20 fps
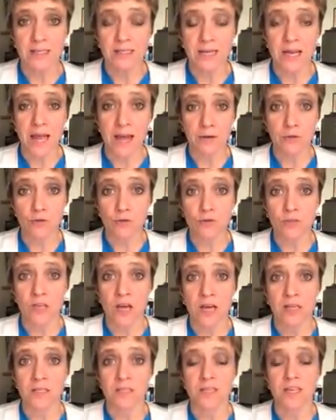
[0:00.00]
to
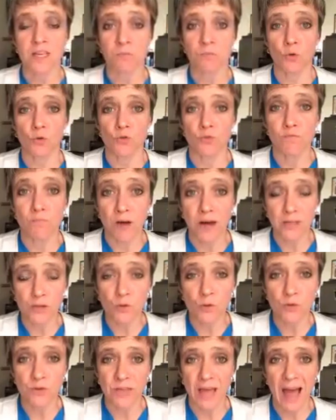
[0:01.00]
exercise, to keep those
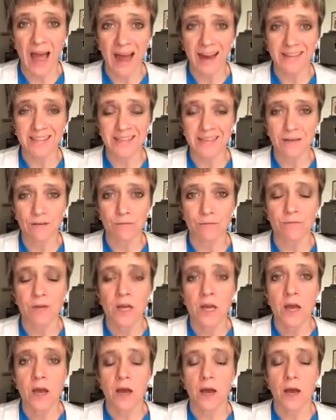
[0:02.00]
muscles active,